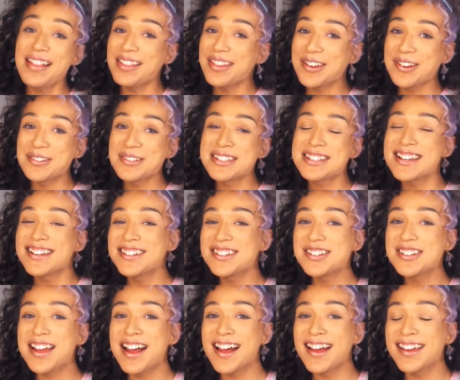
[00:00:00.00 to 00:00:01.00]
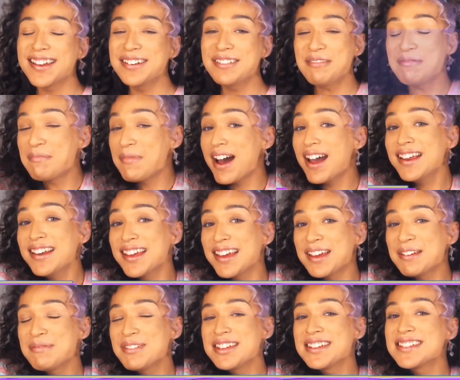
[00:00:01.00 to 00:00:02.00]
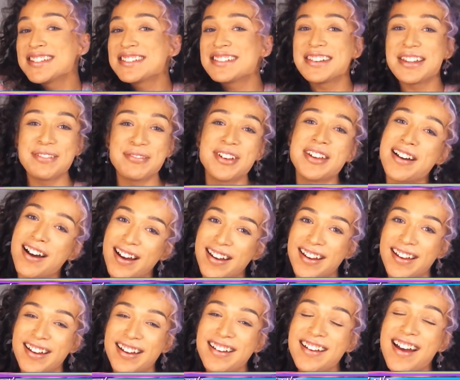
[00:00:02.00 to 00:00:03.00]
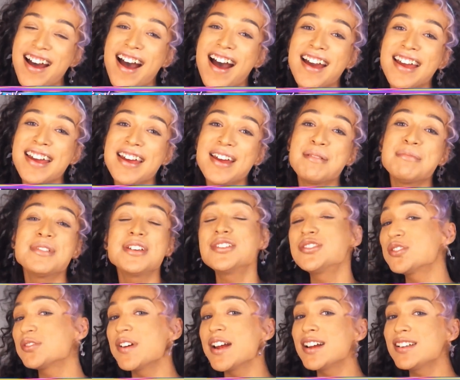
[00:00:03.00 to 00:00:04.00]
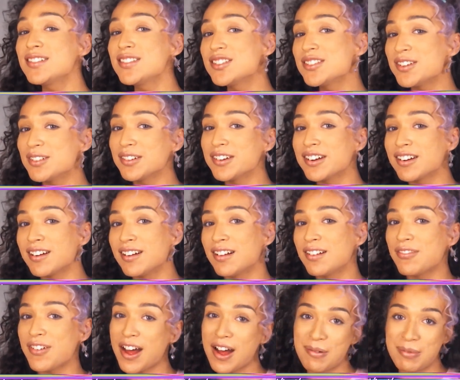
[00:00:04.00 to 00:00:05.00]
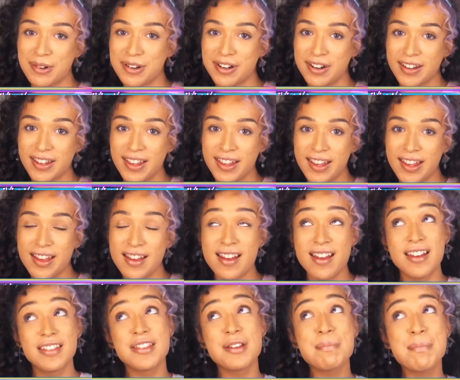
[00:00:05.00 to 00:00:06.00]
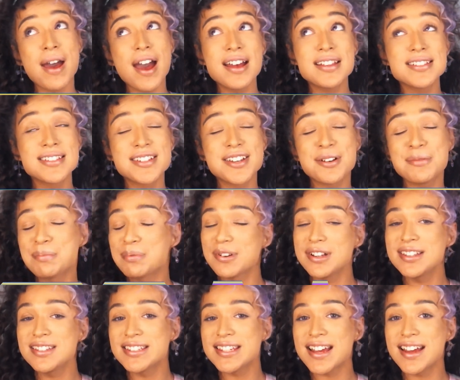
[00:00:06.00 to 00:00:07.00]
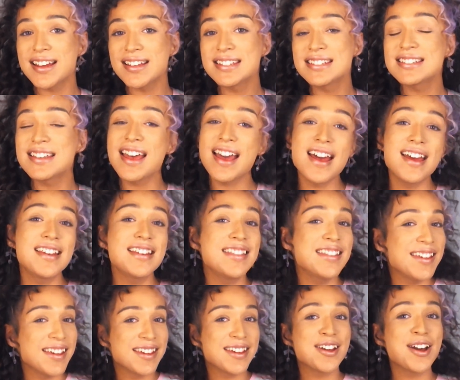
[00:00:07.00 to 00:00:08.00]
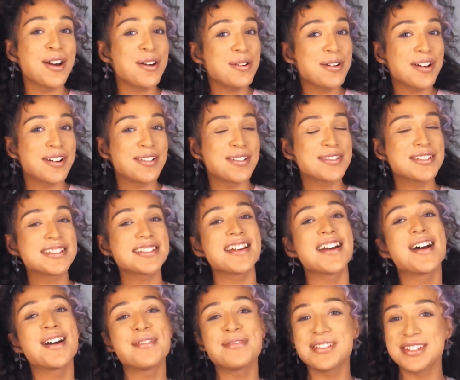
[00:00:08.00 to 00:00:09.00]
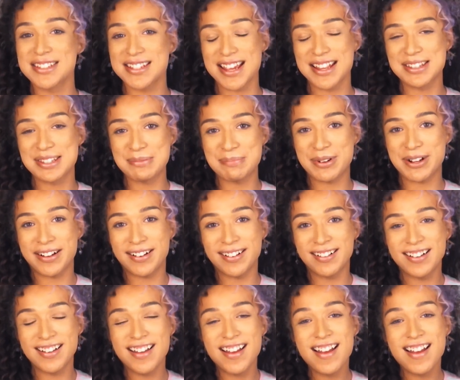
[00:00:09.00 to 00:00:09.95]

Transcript: Hello Sunshine, my name is Liviana. I am the trans showgirl of Albuquerque, the pastel princess, and the co-host of Saints Ball.